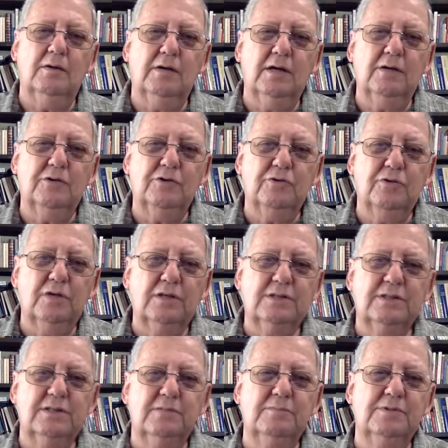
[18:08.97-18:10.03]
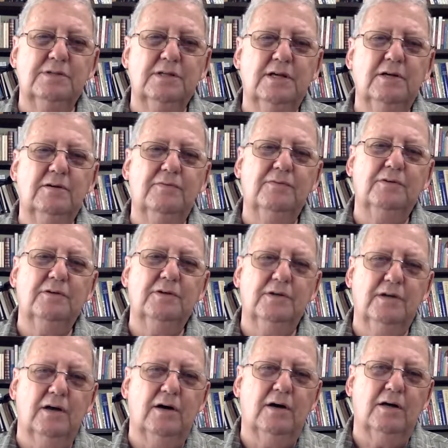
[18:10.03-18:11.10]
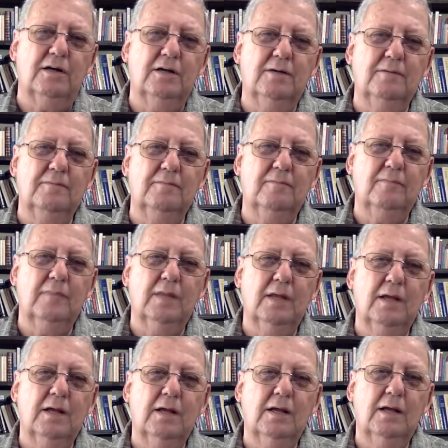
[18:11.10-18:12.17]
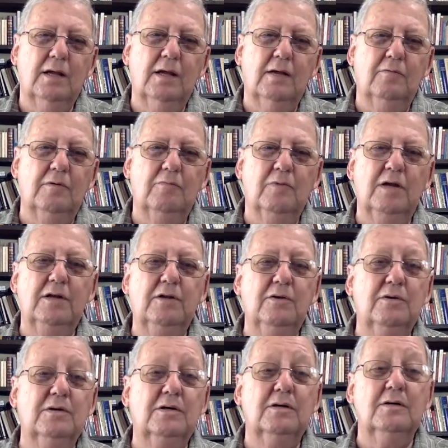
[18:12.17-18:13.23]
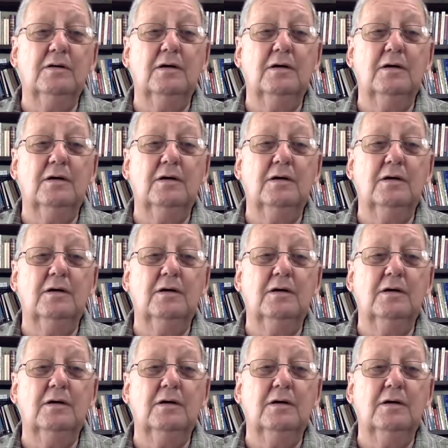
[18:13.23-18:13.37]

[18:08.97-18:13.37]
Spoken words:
entrusts himself to God. When we do a